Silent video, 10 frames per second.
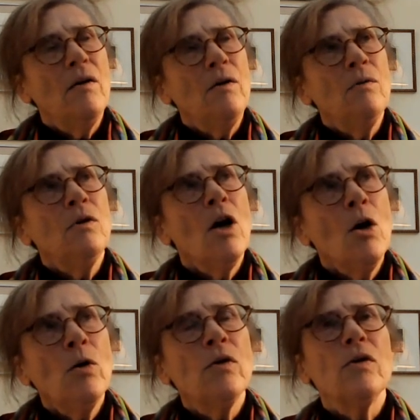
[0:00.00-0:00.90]
you
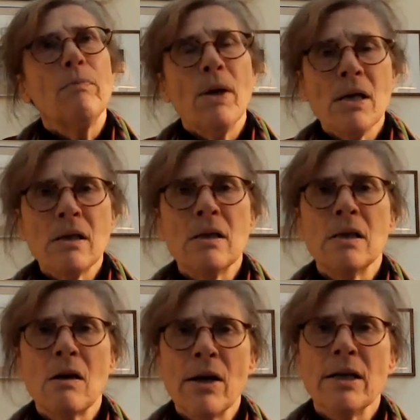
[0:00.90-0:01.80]
know that the person
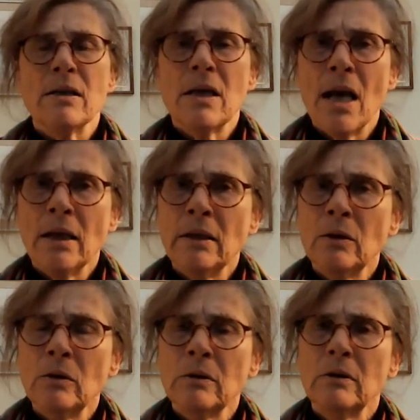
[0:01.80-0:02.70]
is going to tell
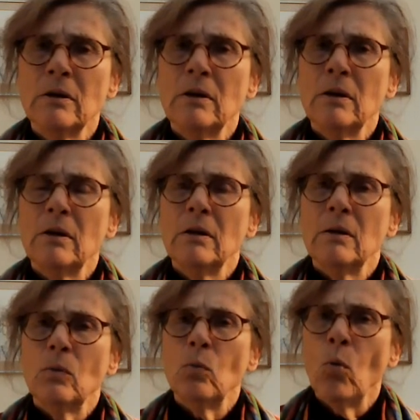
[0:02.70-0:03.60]
you
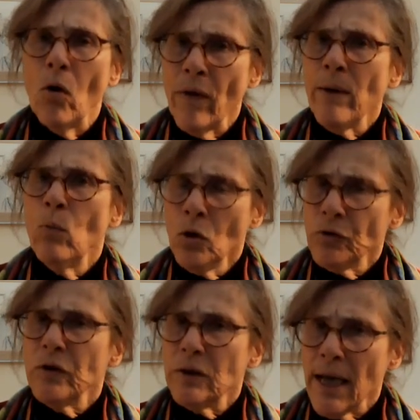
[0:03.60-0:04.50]
what they
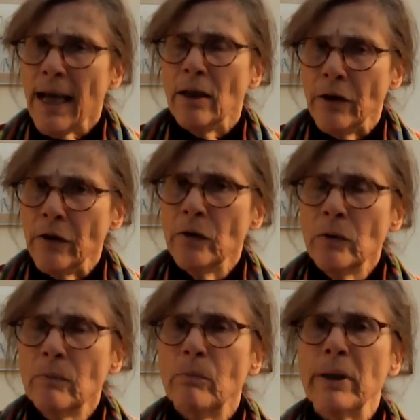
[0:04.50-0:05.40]
want to tell
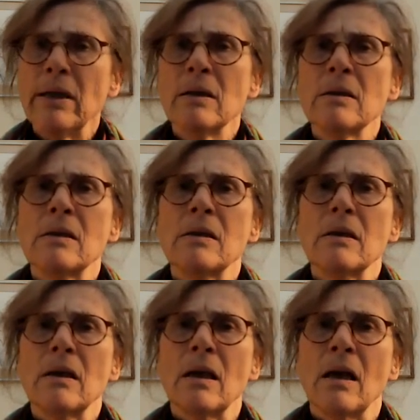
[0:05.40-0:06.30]
you,
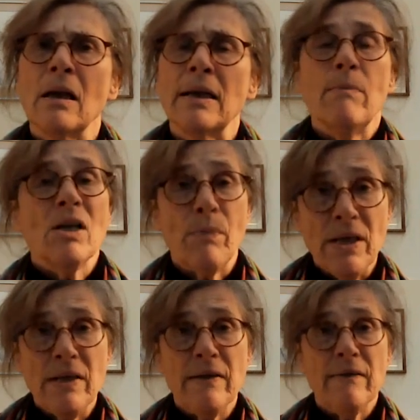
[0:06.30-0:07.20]
because, and it must be
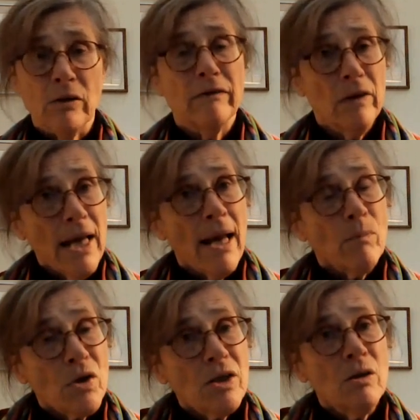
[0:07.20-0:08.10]
difficult for
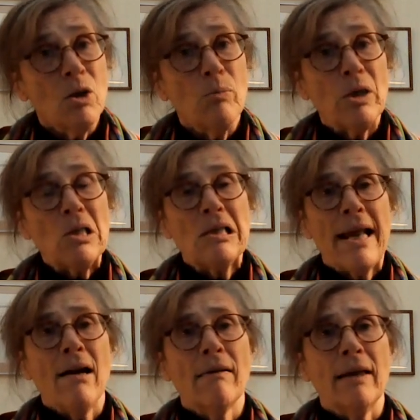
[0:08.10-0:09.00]
them too, because
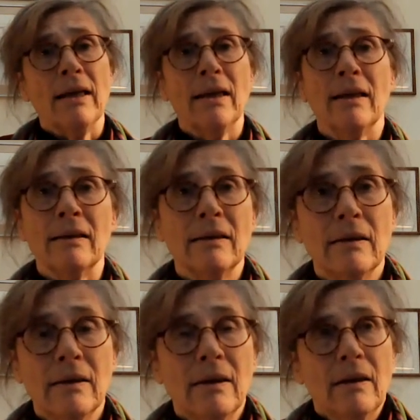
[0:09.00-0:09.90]
they are thinking,
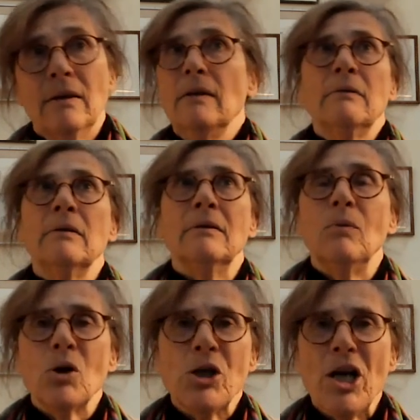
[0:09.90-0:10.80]
oh,
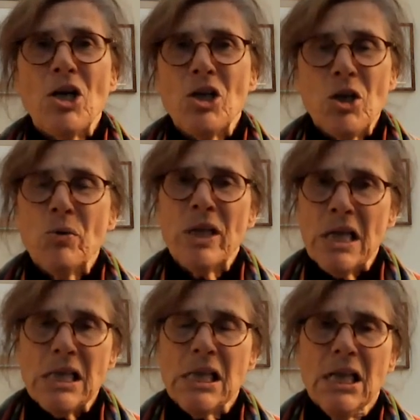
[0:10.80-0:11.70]
what's she going to do with
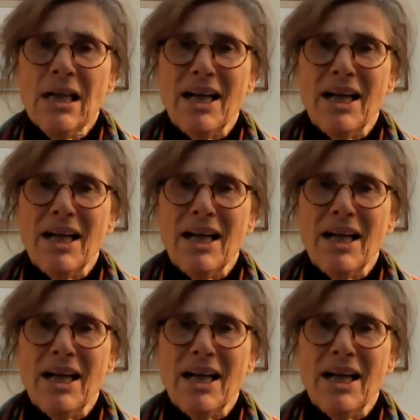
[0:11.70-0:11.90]
this?